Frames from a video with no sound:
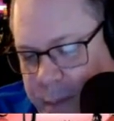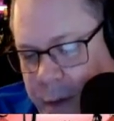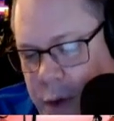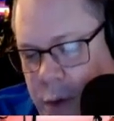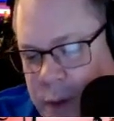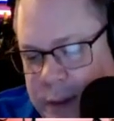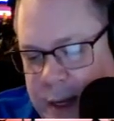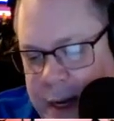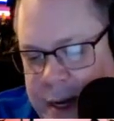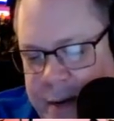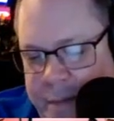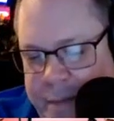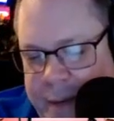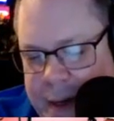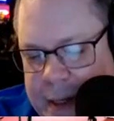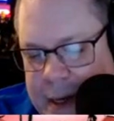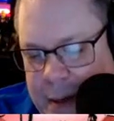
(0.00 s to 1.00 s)
who is
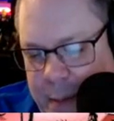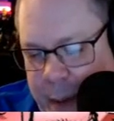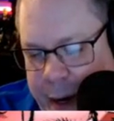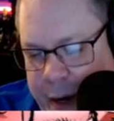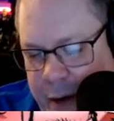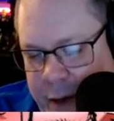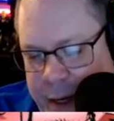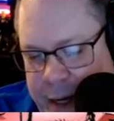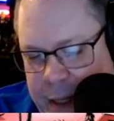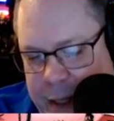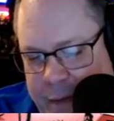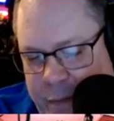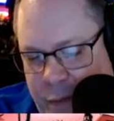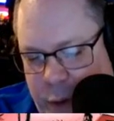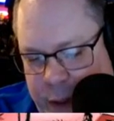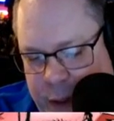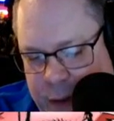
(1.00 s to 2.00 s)
unaffected by her killing
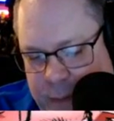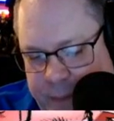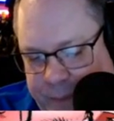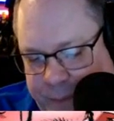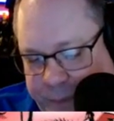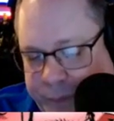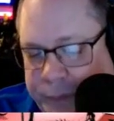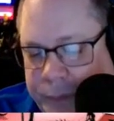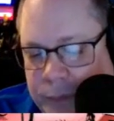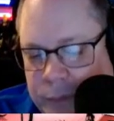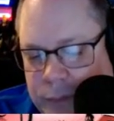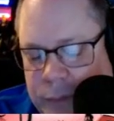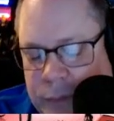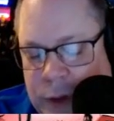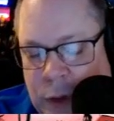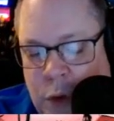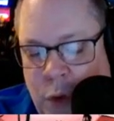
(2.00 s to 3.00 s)
voice,
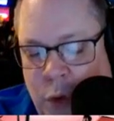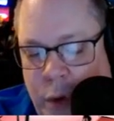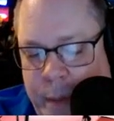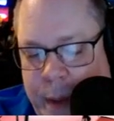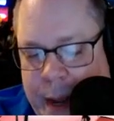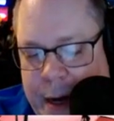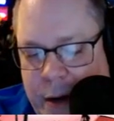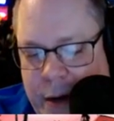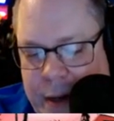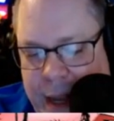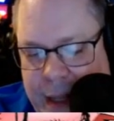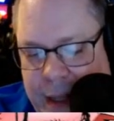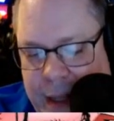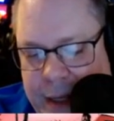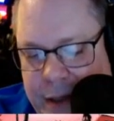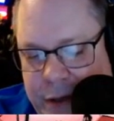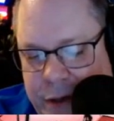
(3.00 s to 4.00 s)
nor by her
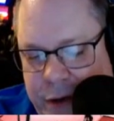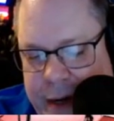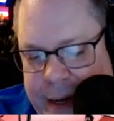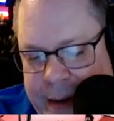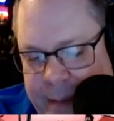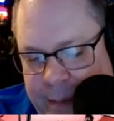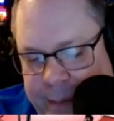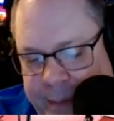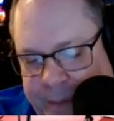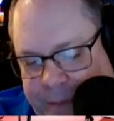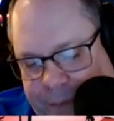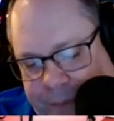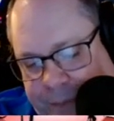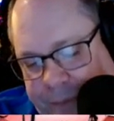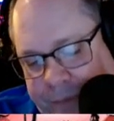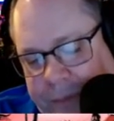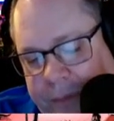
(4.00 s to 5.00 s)
deadly scream.
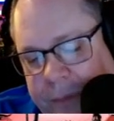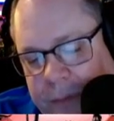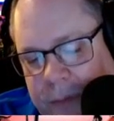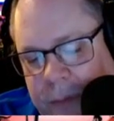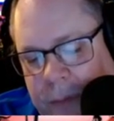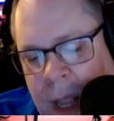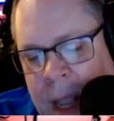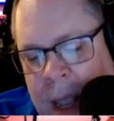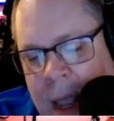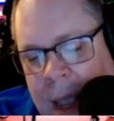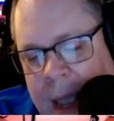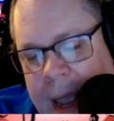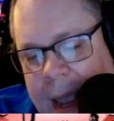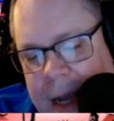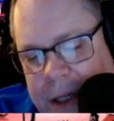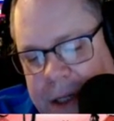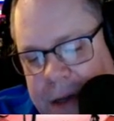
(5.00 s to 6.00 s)

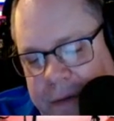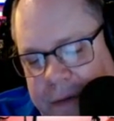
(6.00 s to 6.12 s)
As she